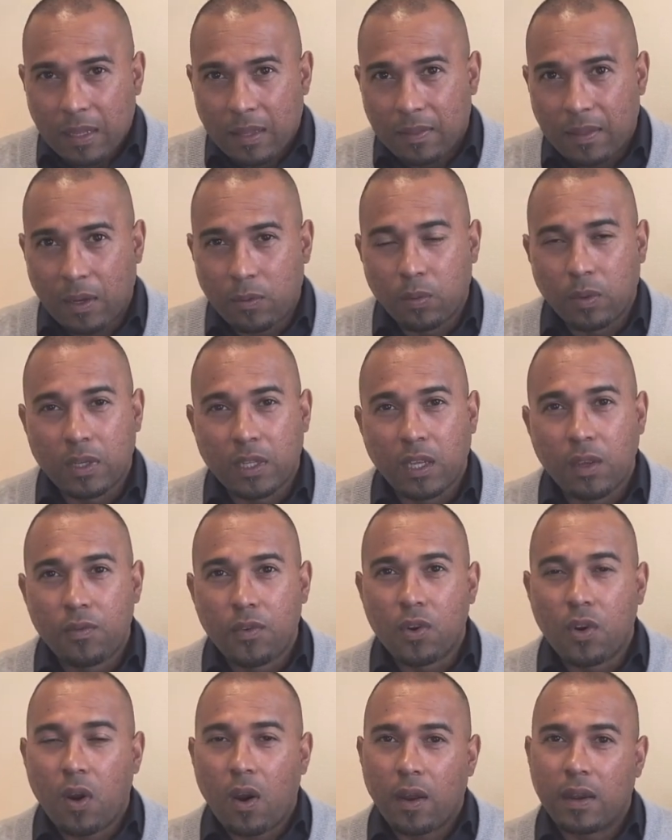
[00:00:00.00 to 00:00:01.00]
that will give
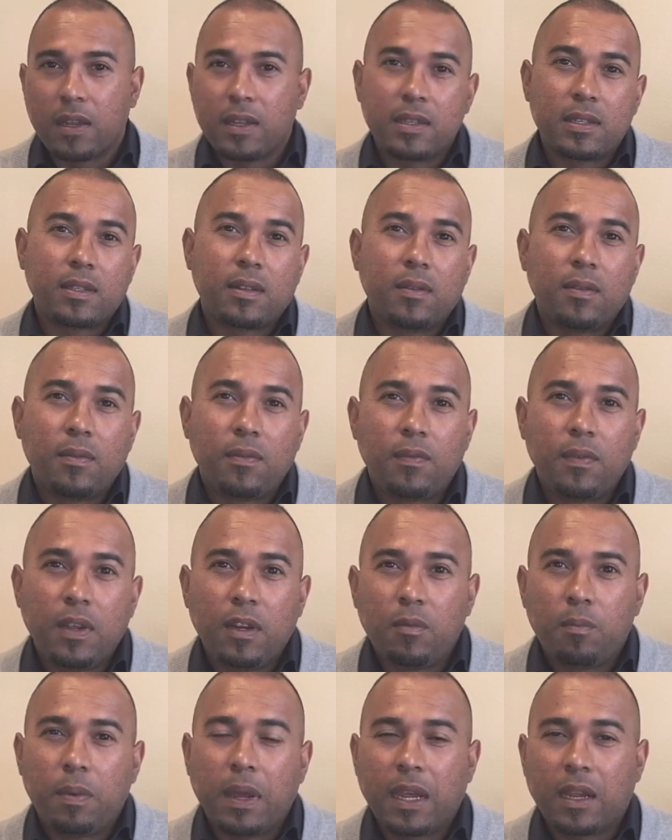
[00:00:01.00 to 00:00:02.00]
you honest
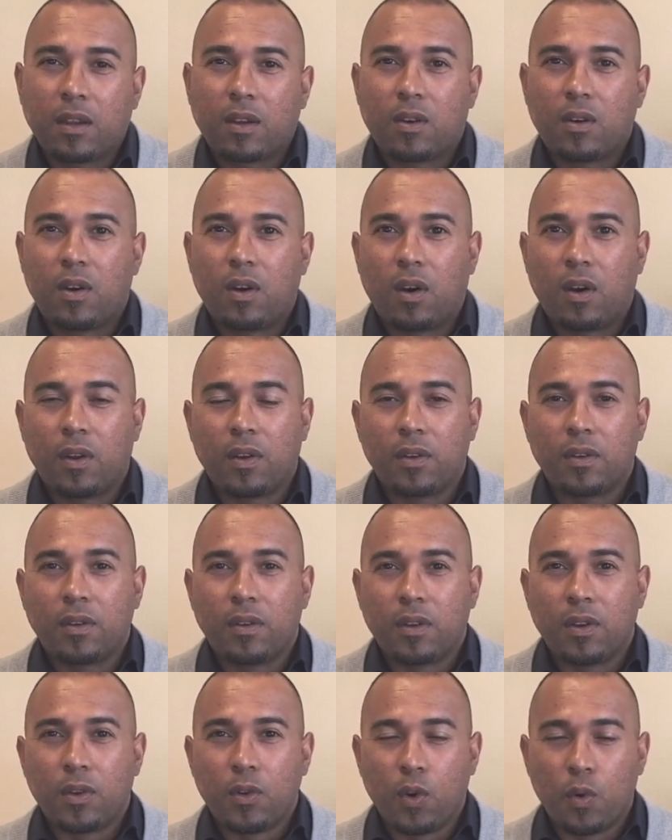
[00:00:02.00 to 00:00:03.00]
feedback on
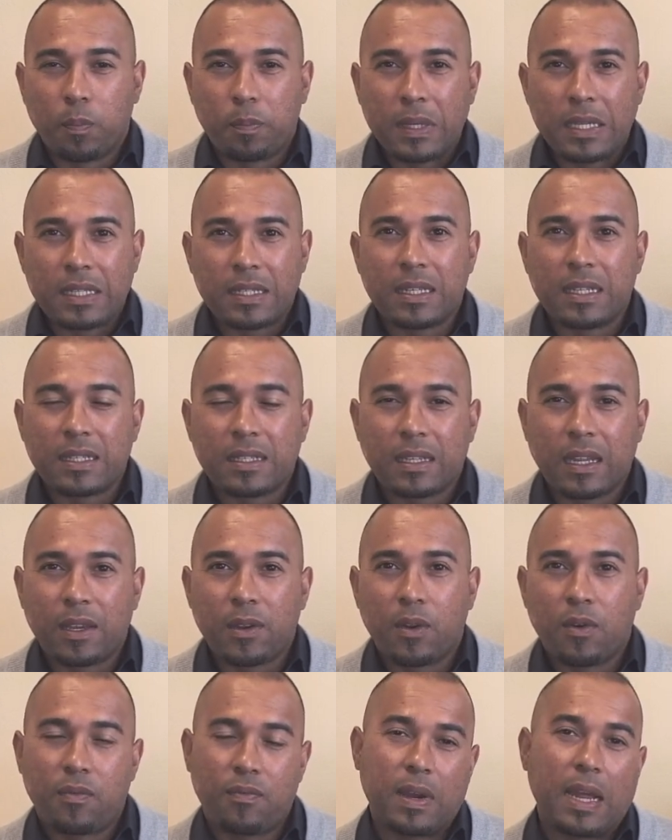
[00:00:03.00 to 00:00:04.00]
your business and
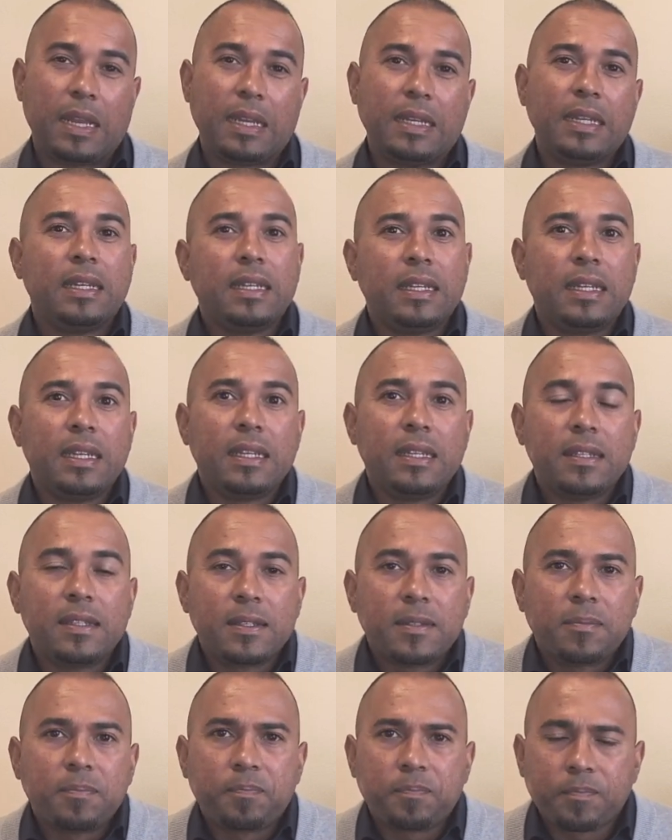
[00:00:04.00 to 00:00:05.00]
your funding needs.